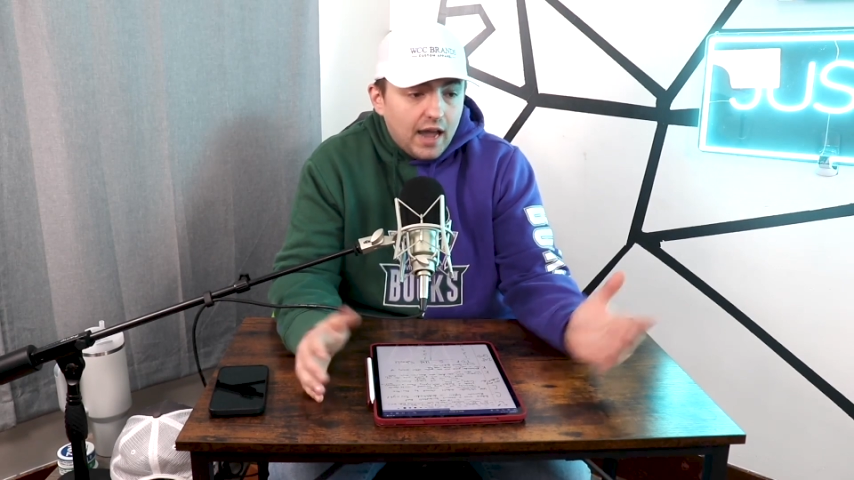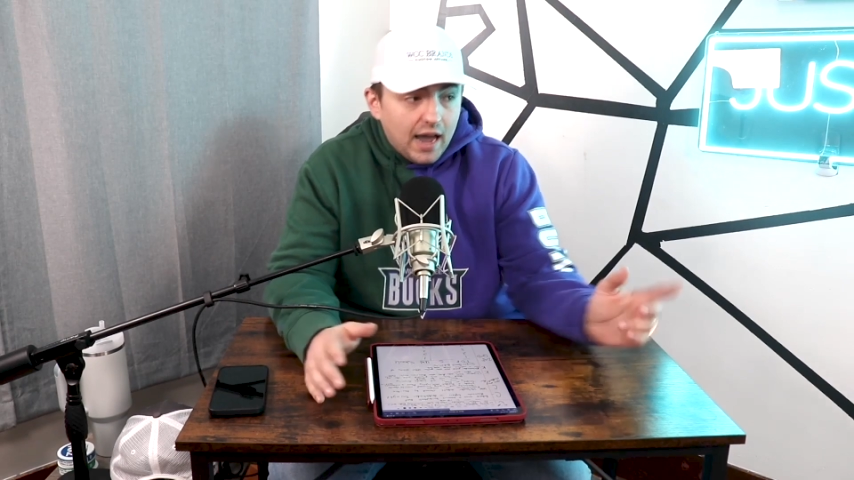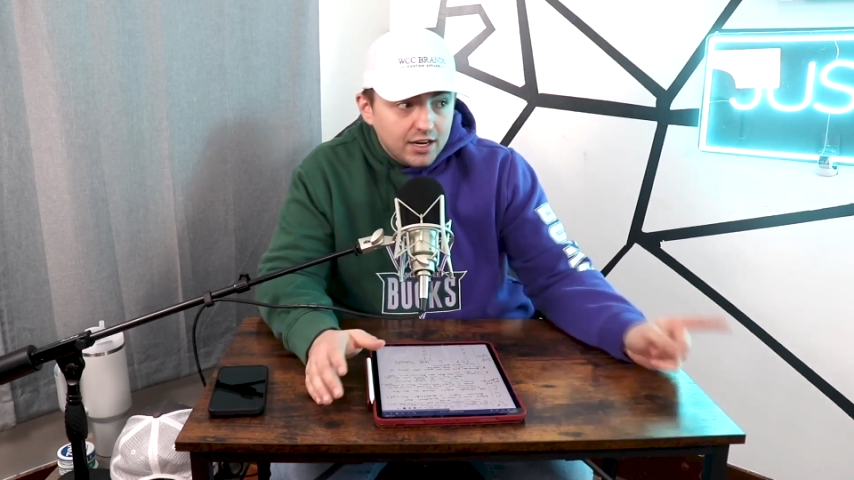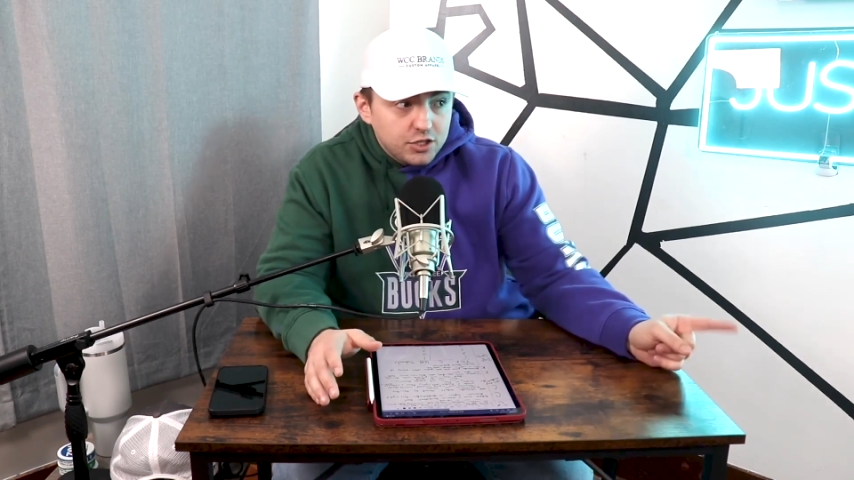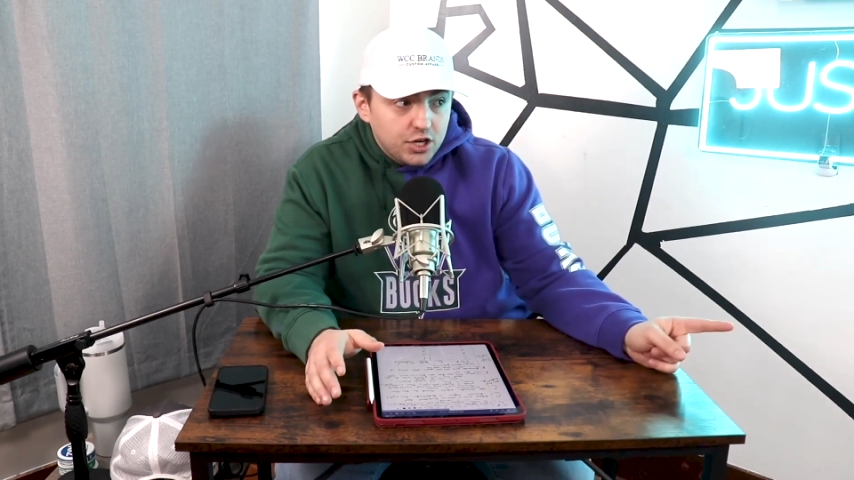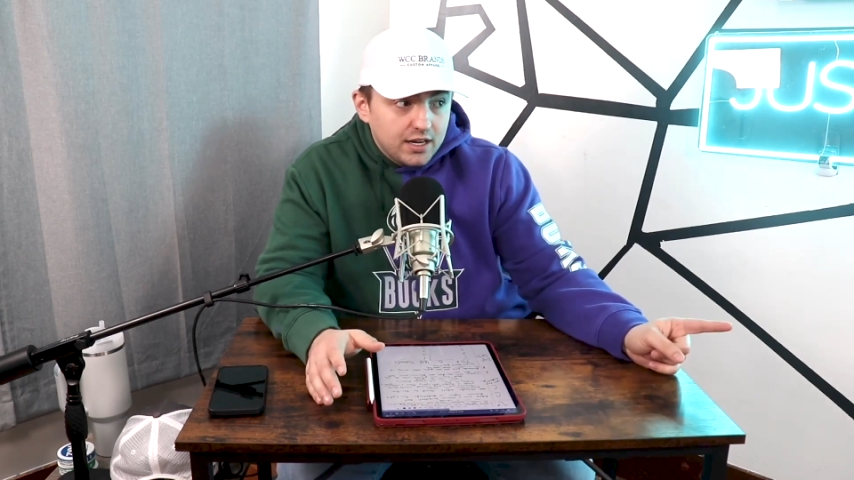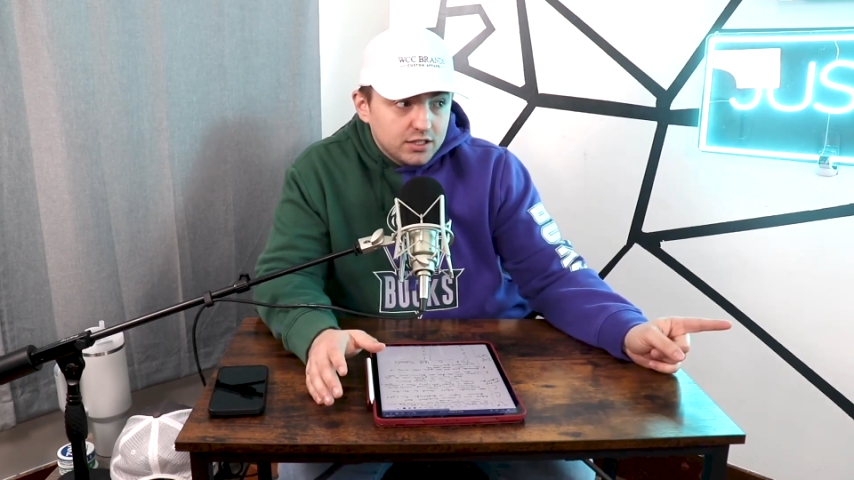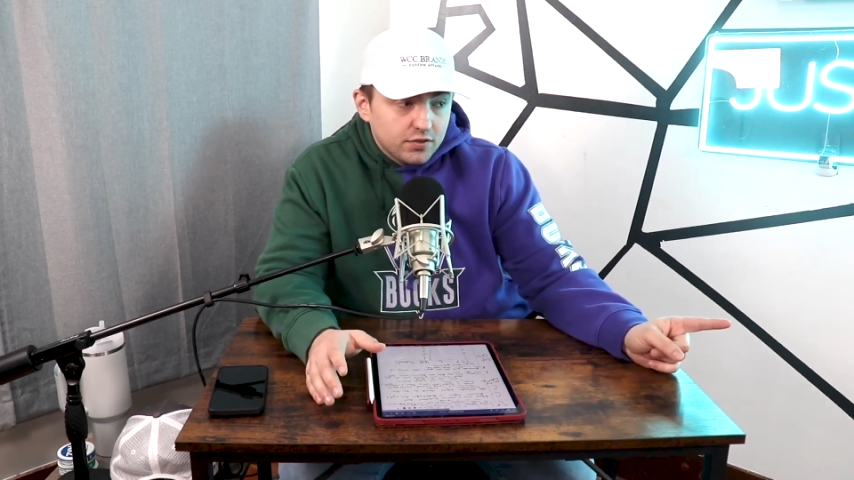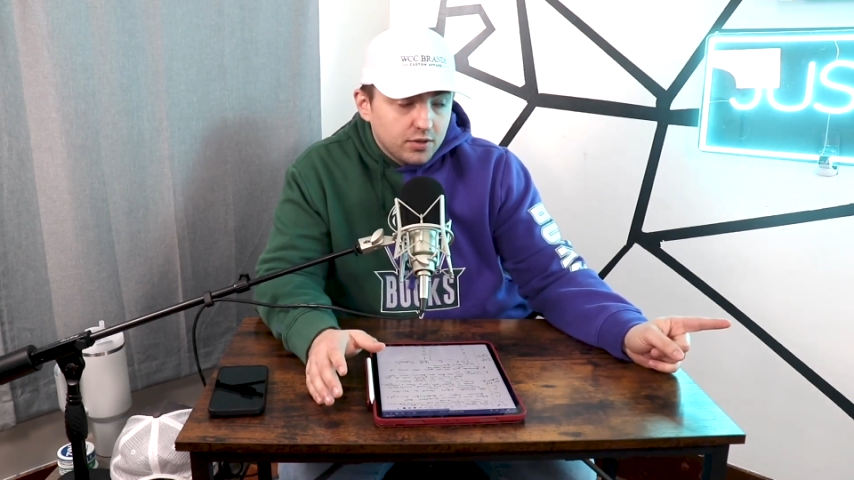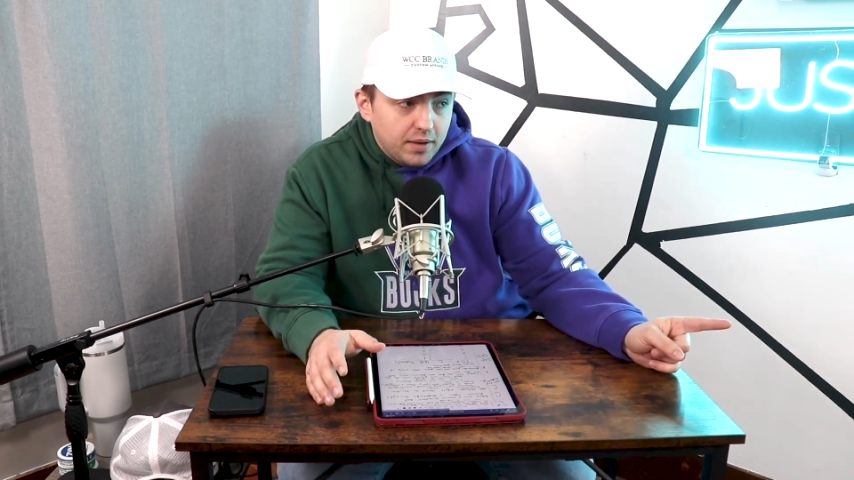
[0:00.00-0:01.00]
Had a chance
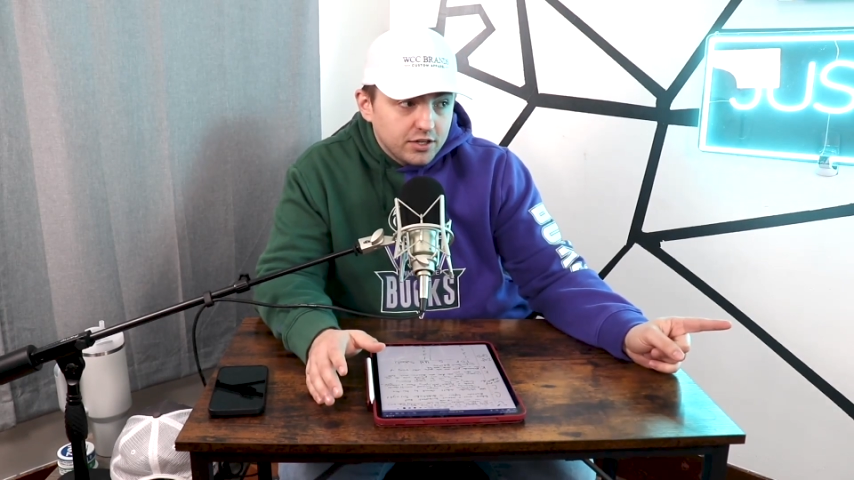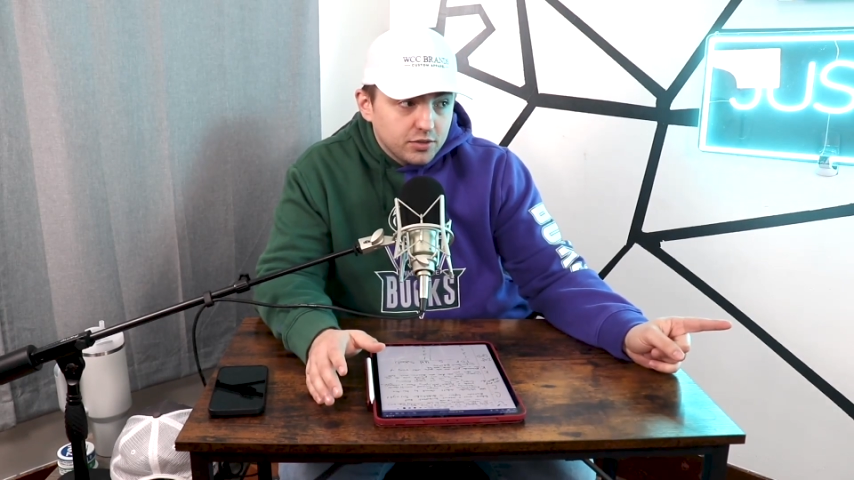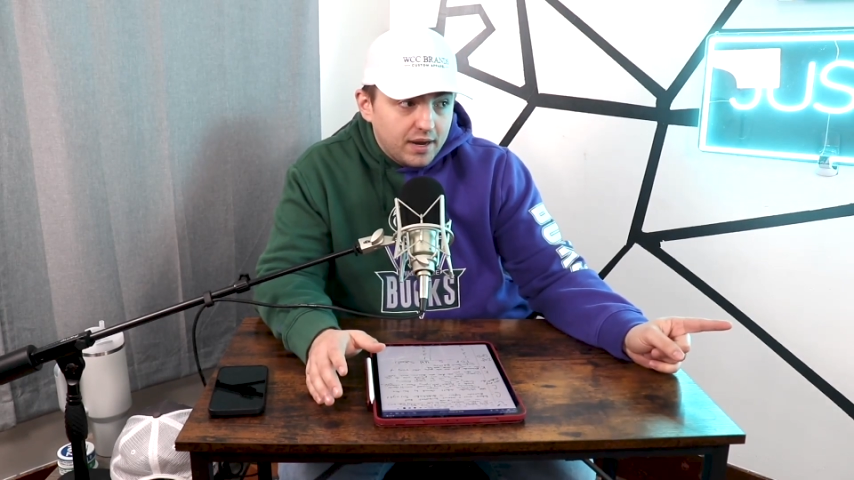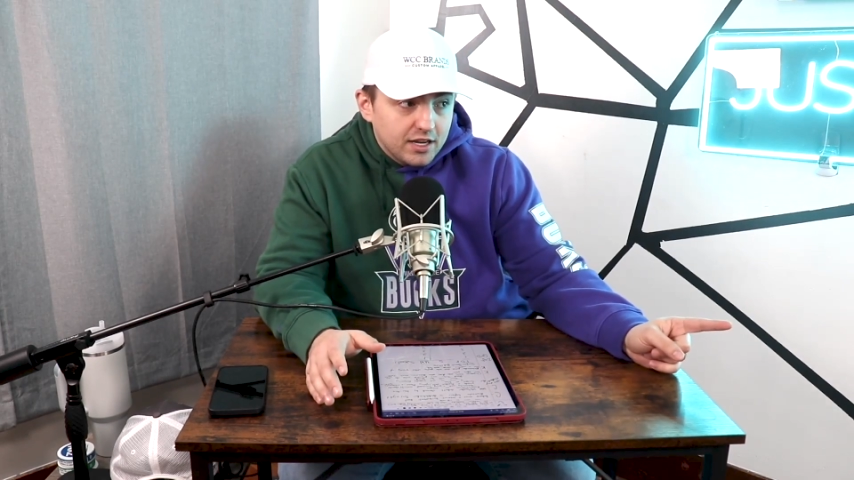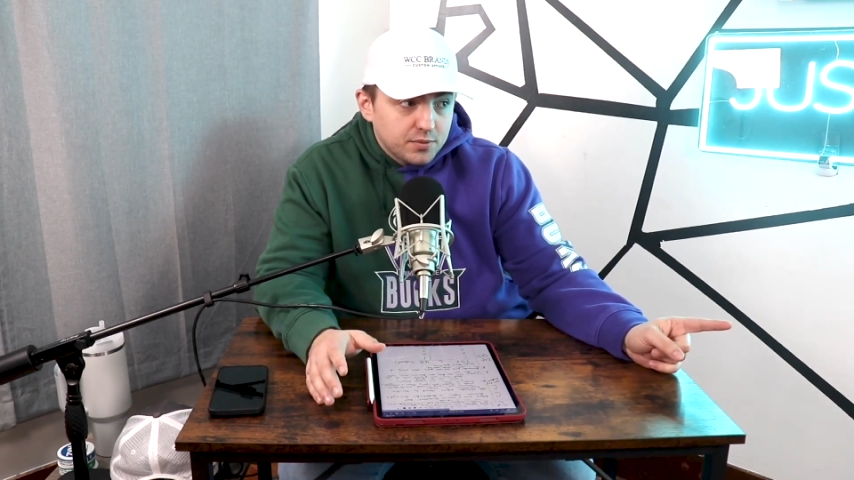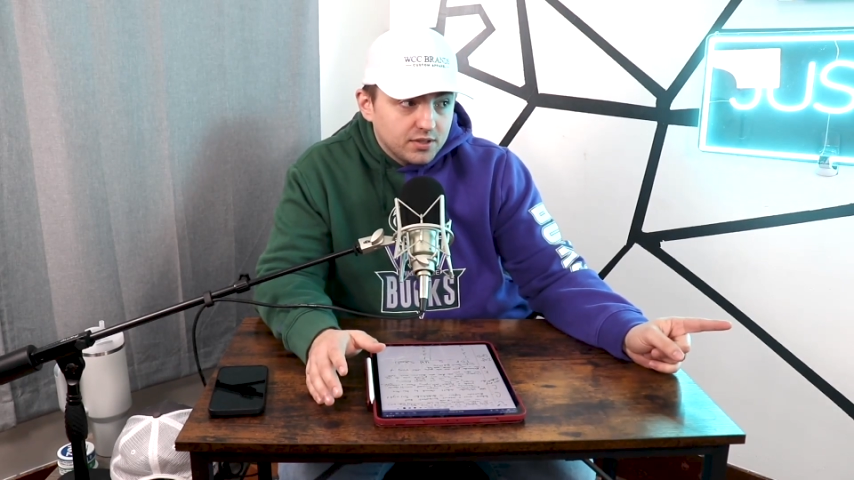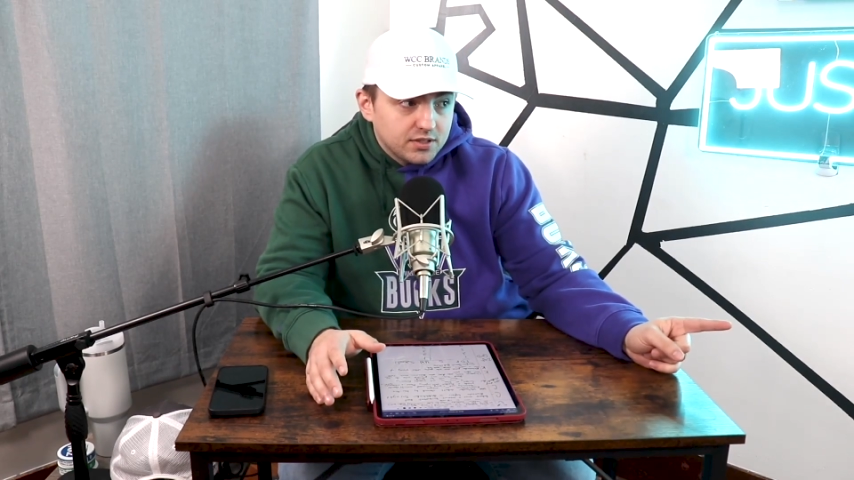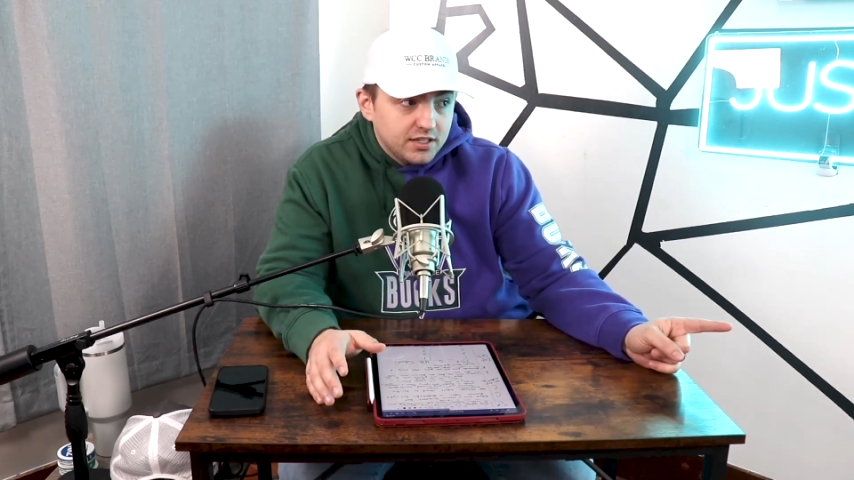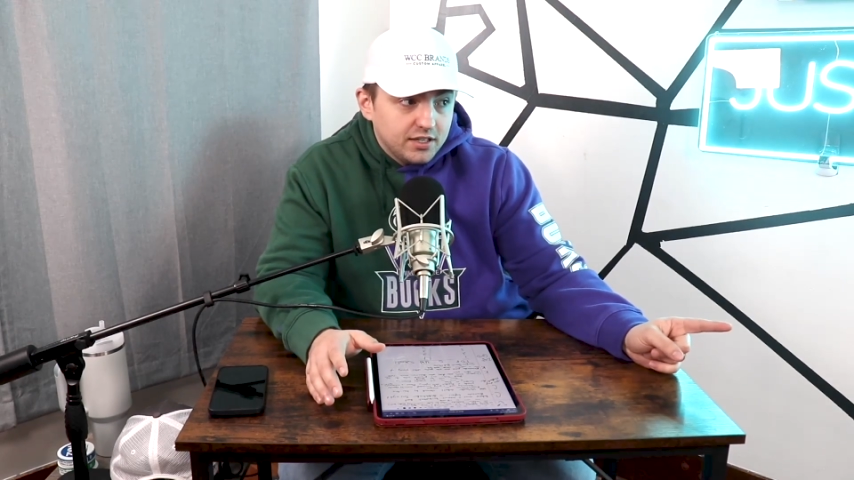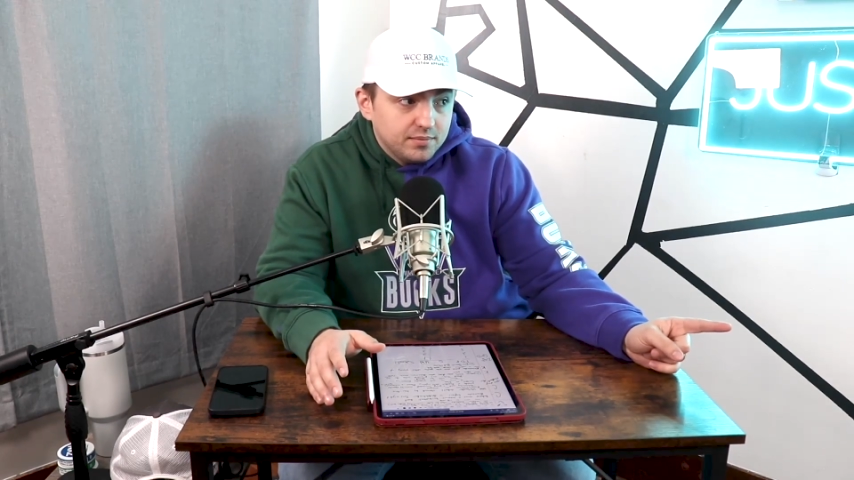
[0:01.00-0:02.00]
for the Badger basketball
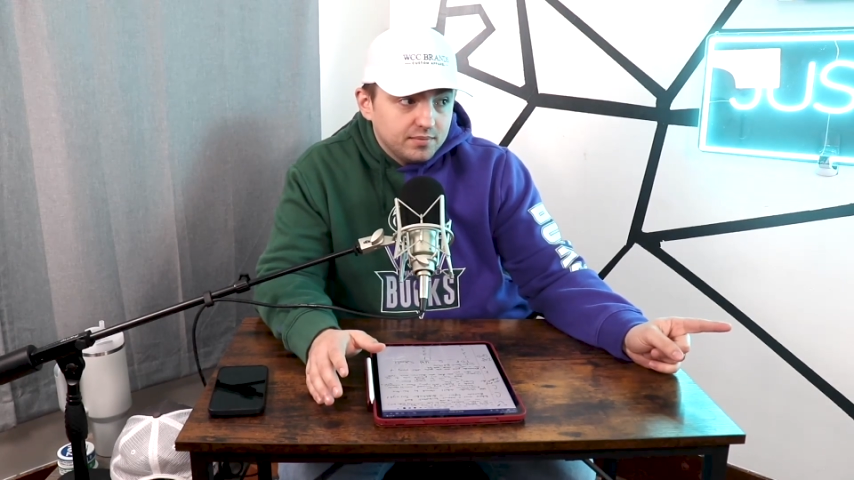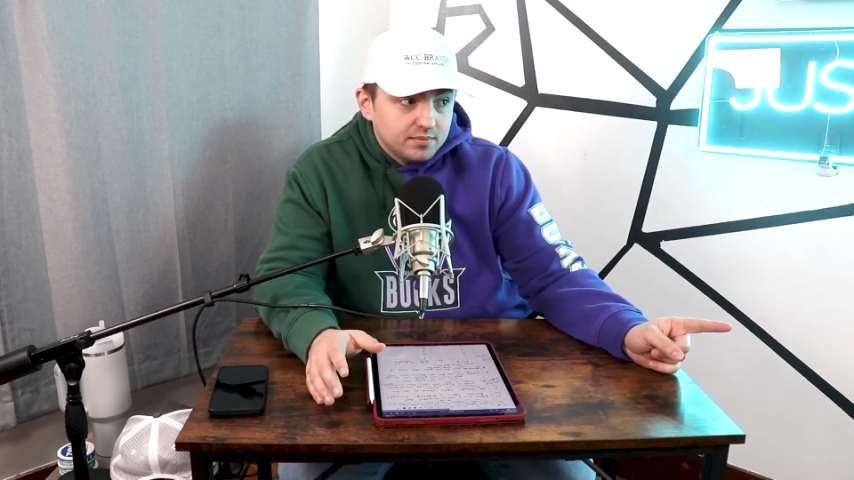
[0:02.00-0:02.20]
team.